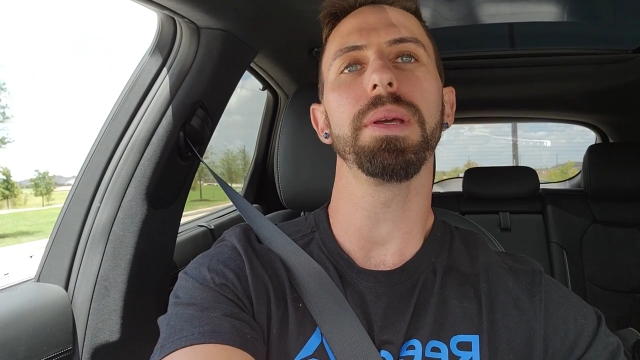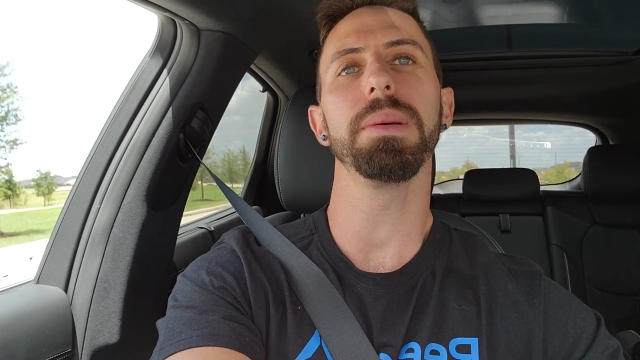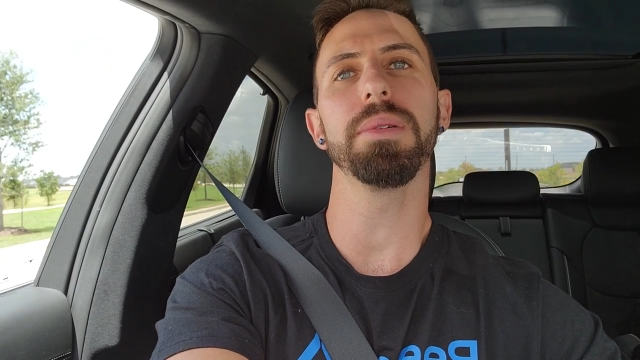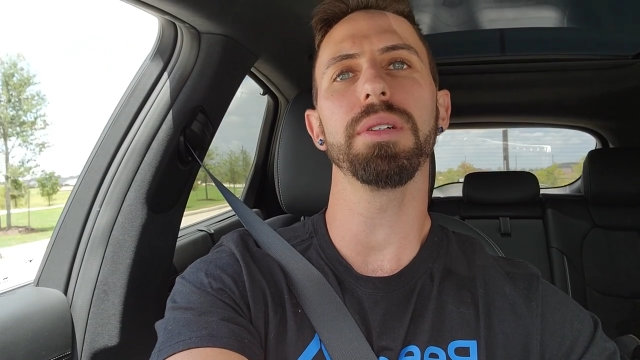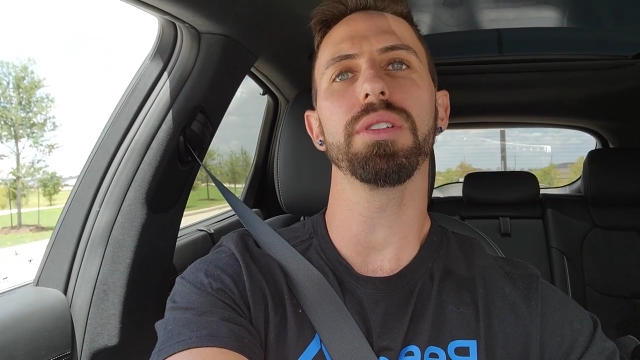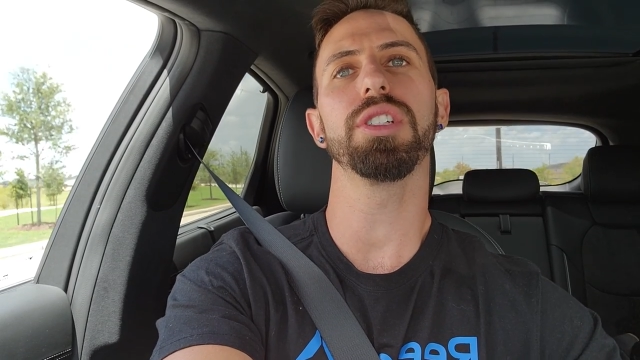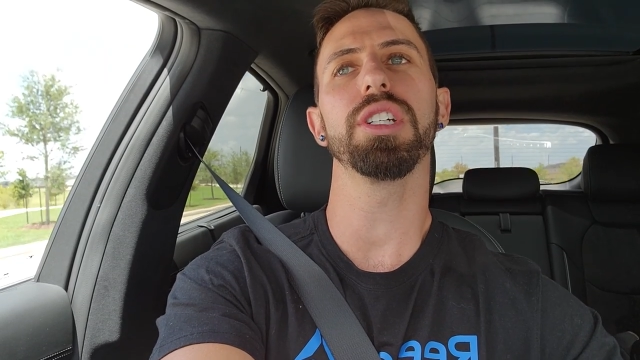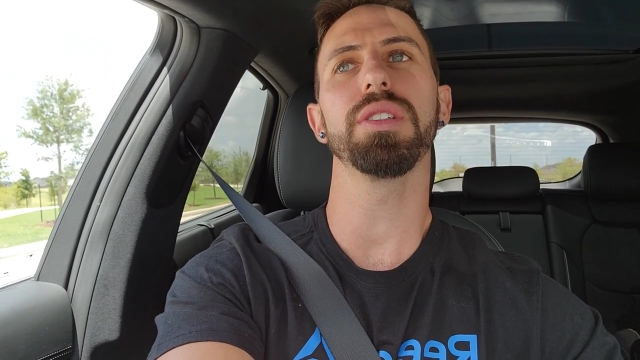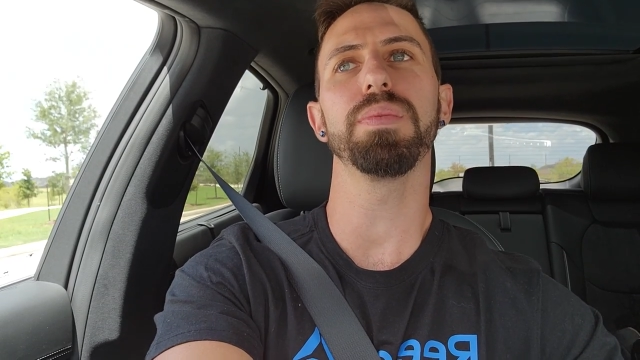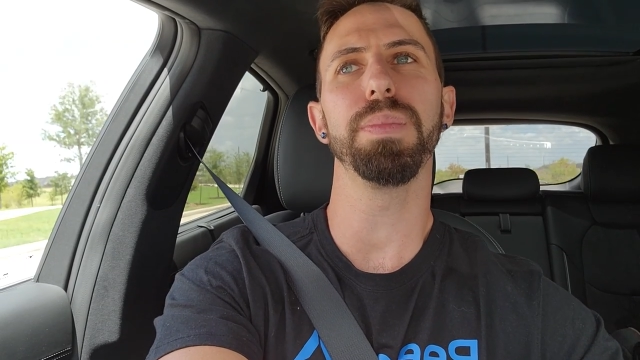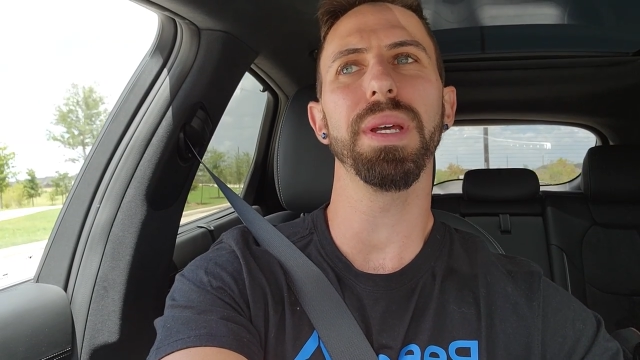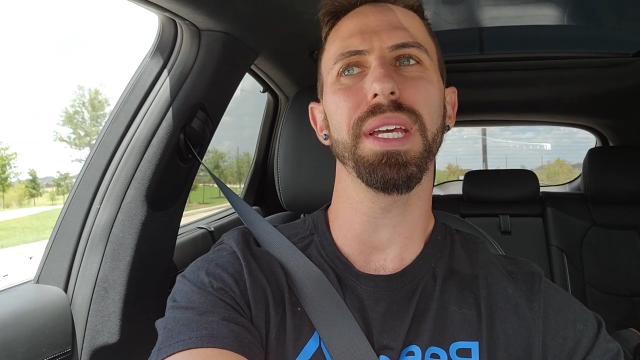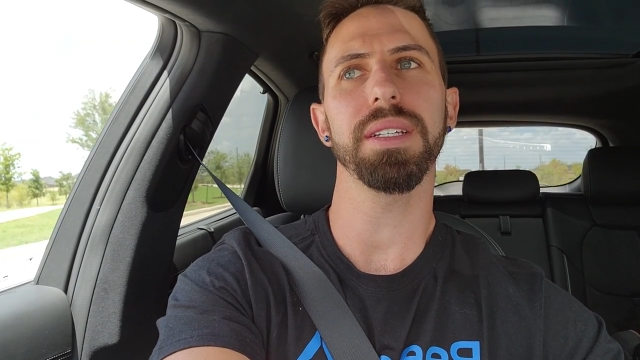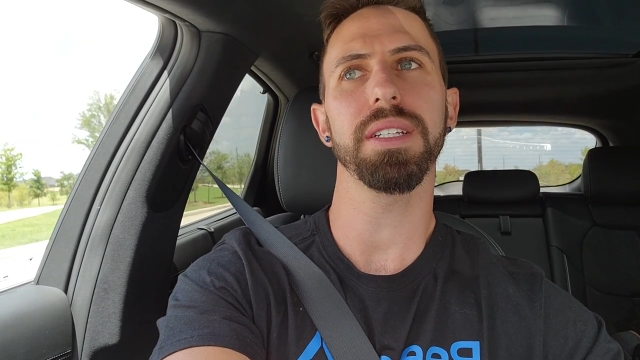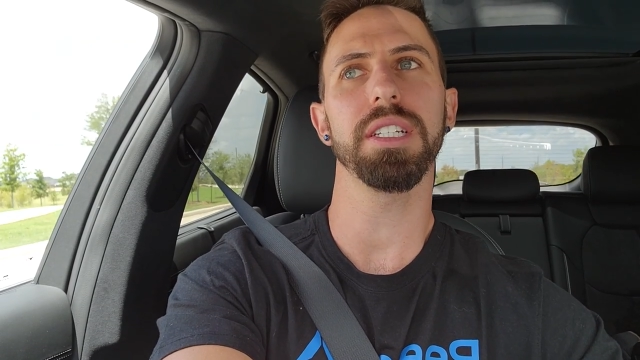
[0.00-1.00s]
people
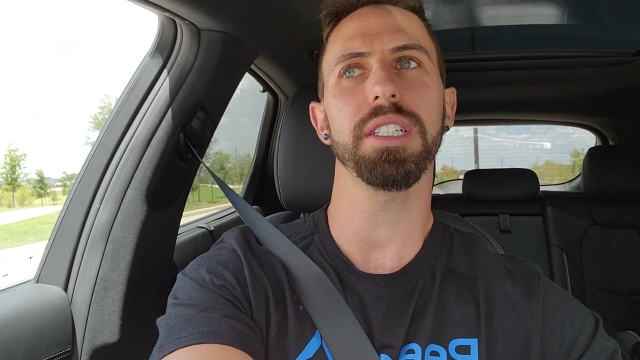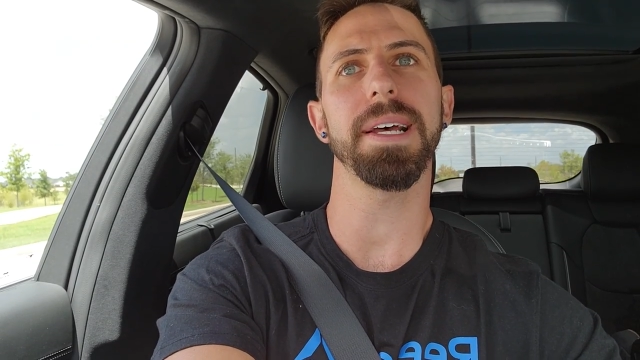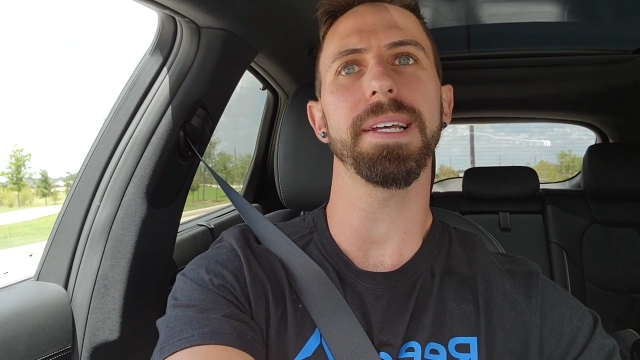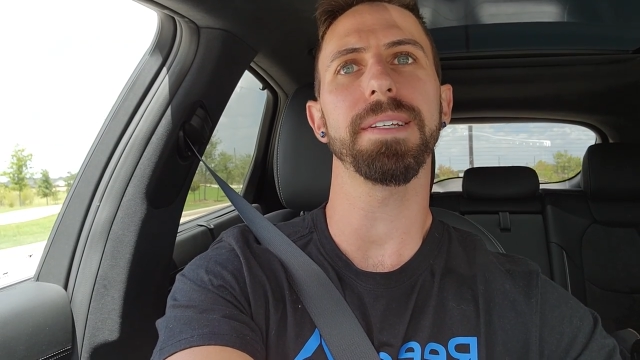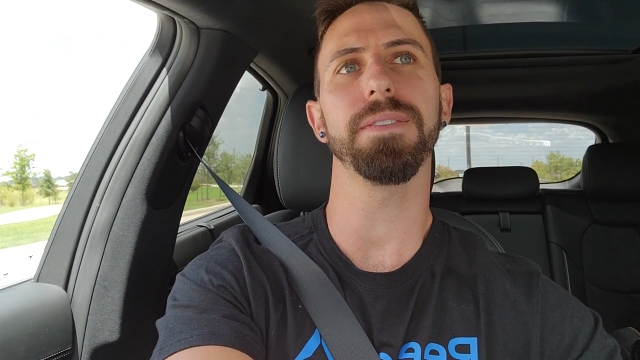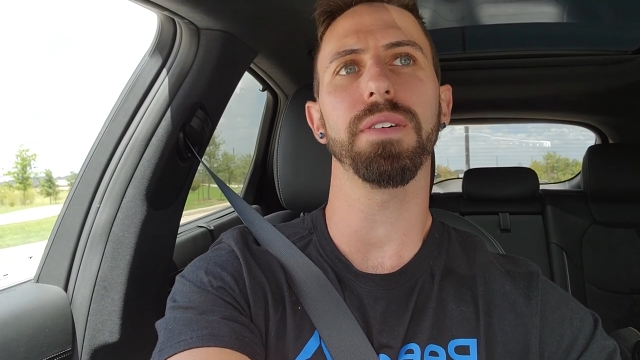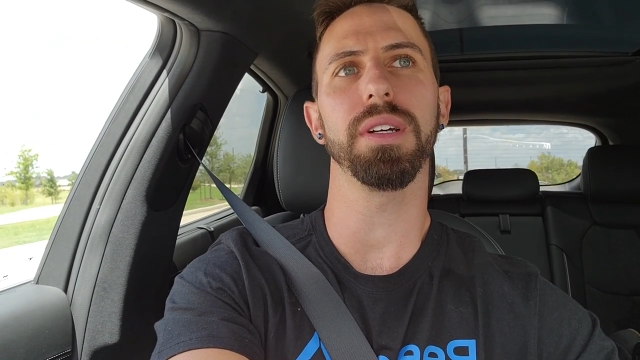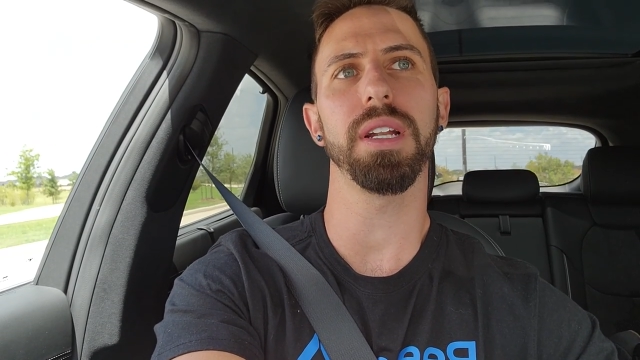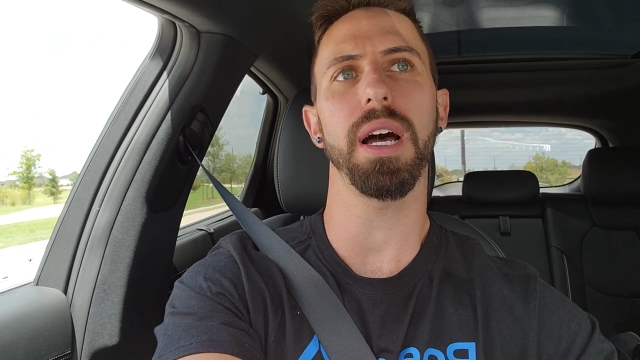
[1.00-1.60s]
just being successful,